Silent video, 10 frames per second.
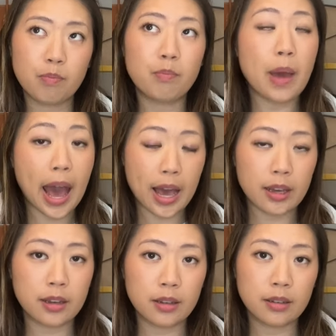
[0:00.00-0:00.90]

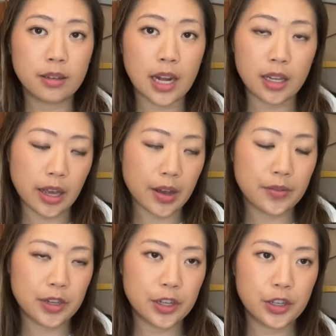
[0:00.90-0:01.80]
bag that I loved
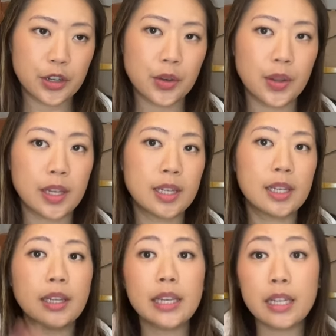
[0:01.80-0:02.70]
to the
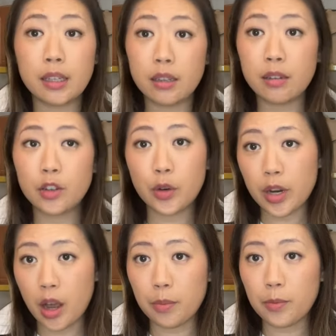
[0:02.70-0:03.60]
Celine
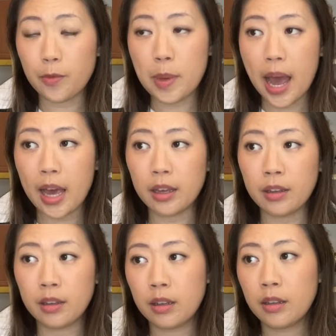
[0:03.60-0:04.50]
Triomphe bag
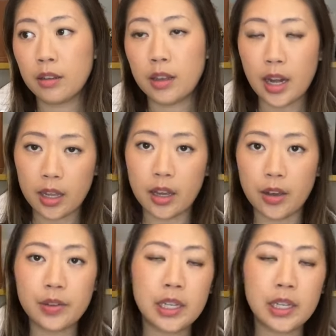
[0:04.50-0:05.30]
that I loved.